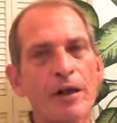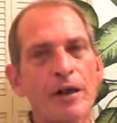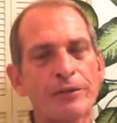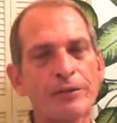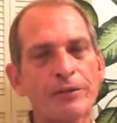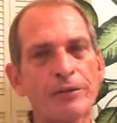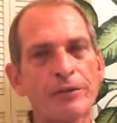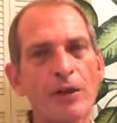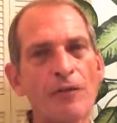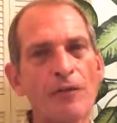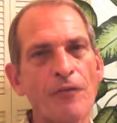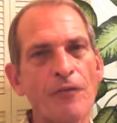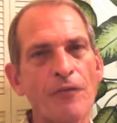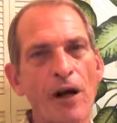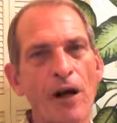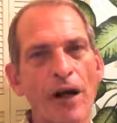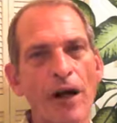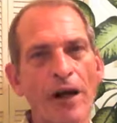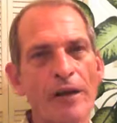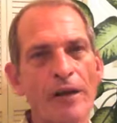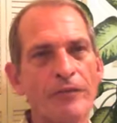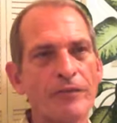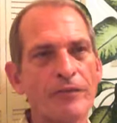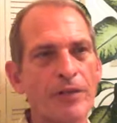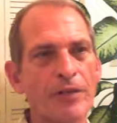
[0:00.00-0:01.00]
so far
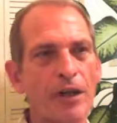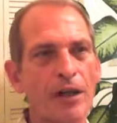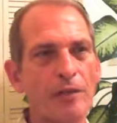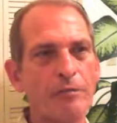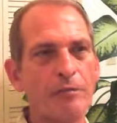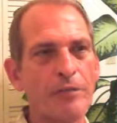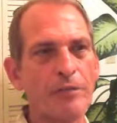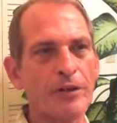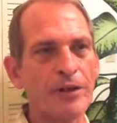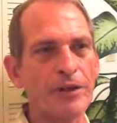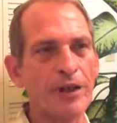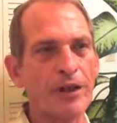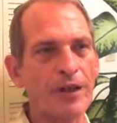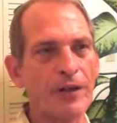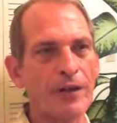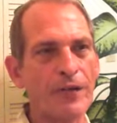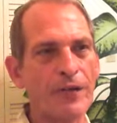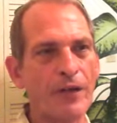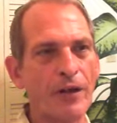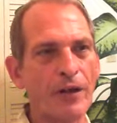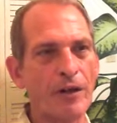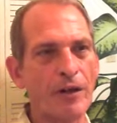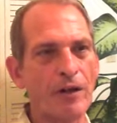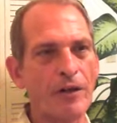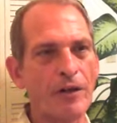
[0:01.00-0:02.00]
I have not put
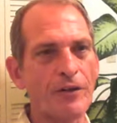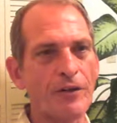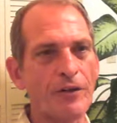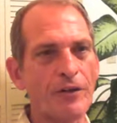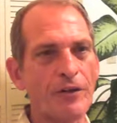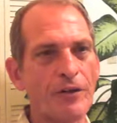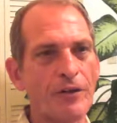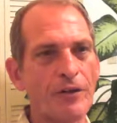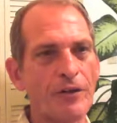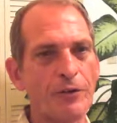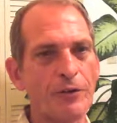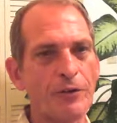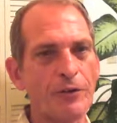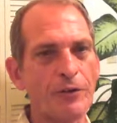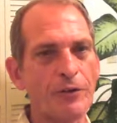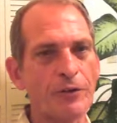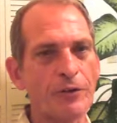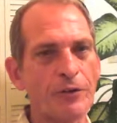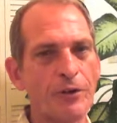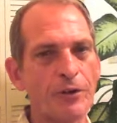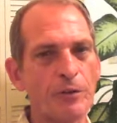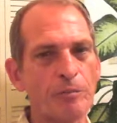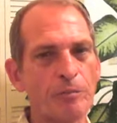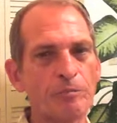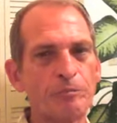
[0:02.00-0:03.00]
anything on YouTube